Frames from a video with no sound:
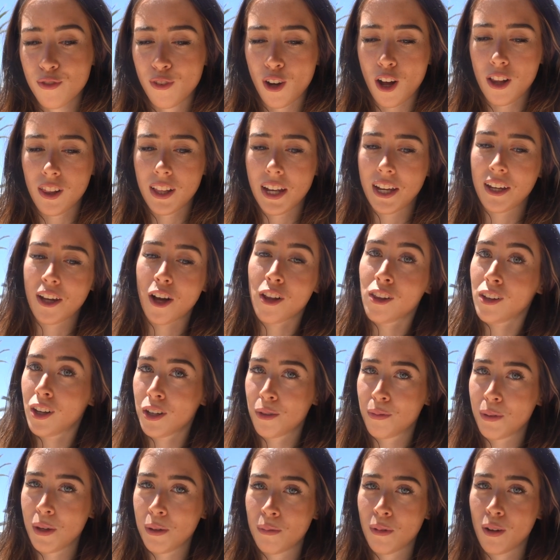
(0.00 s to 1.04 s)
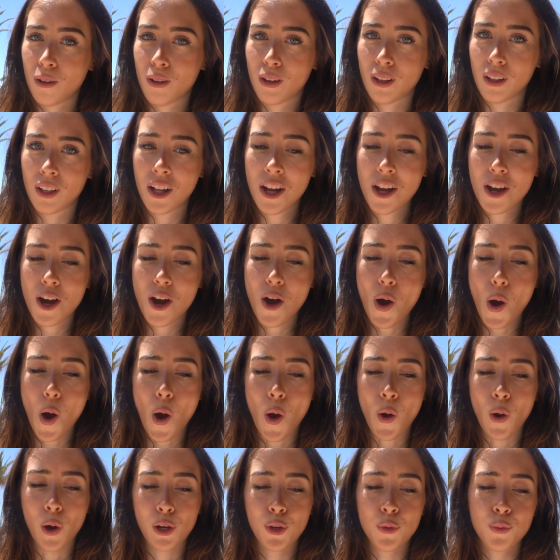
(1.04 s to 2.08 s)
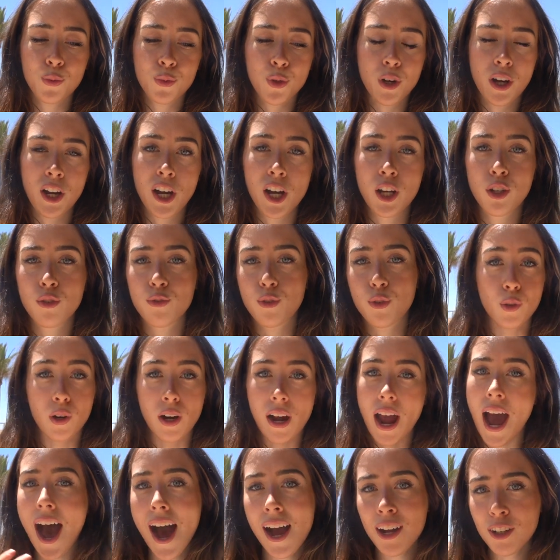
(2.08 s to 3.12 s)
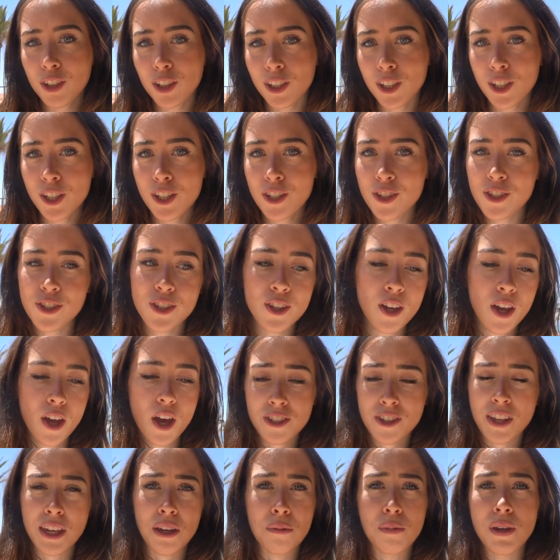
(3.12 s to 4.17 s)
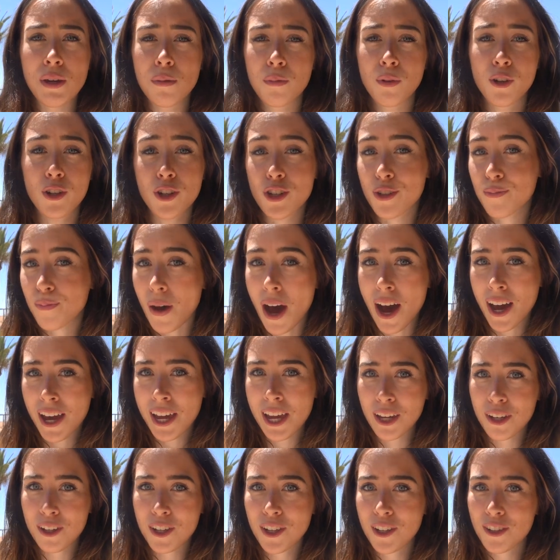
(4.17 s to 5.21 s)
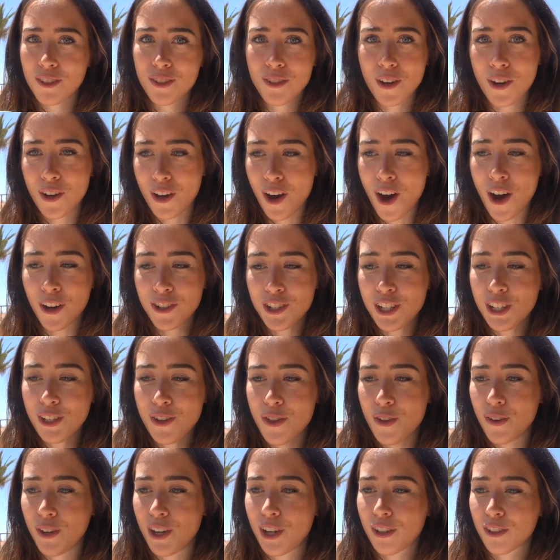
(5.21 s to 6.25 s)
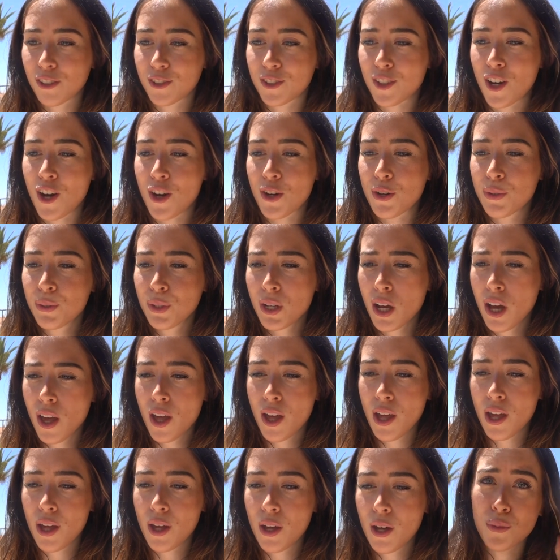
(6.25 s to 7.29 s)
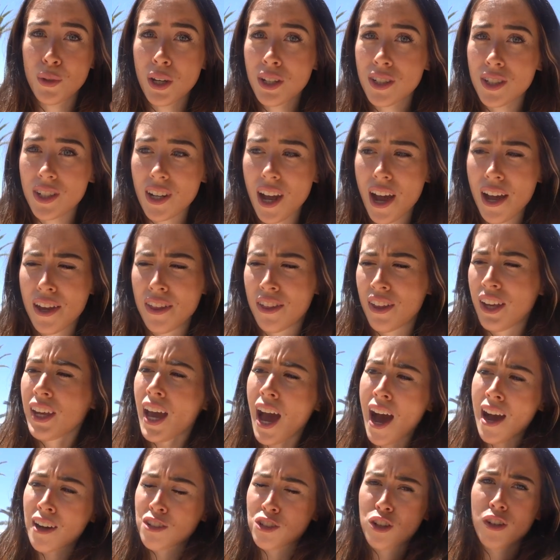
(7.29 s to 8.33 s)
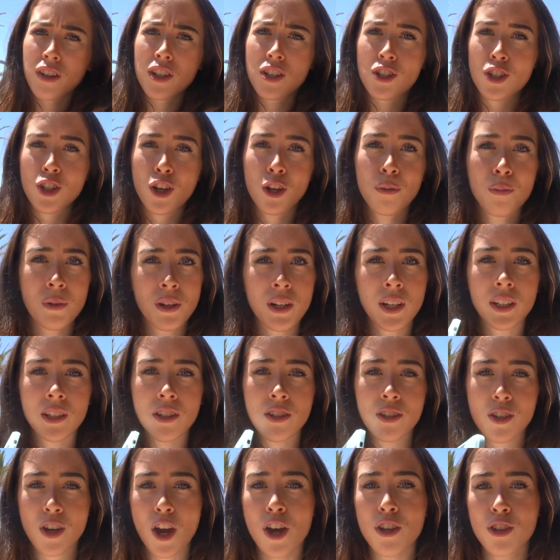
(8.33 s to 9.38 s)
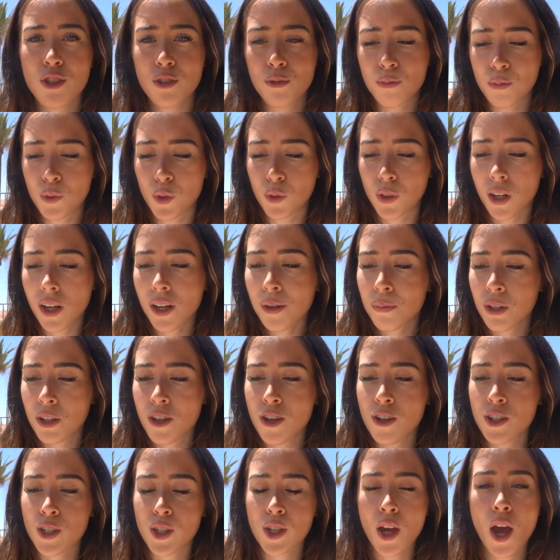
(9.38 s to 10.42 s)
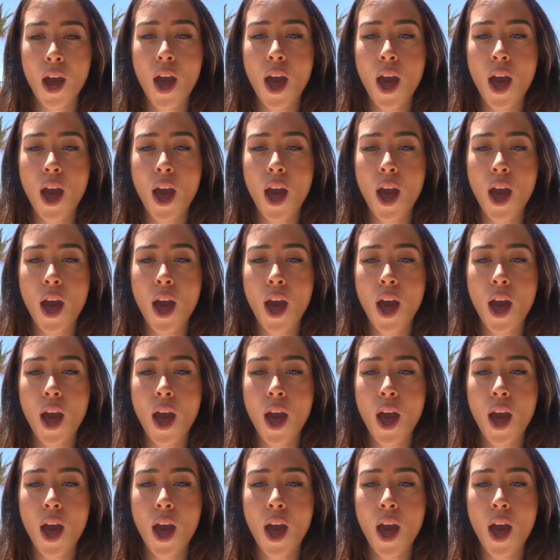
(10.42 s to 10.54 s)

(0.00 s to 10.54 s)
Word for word: of all, like a lot of people are worried for hackers, there's like people spying on you through your phone, which I think actually should be discussed more because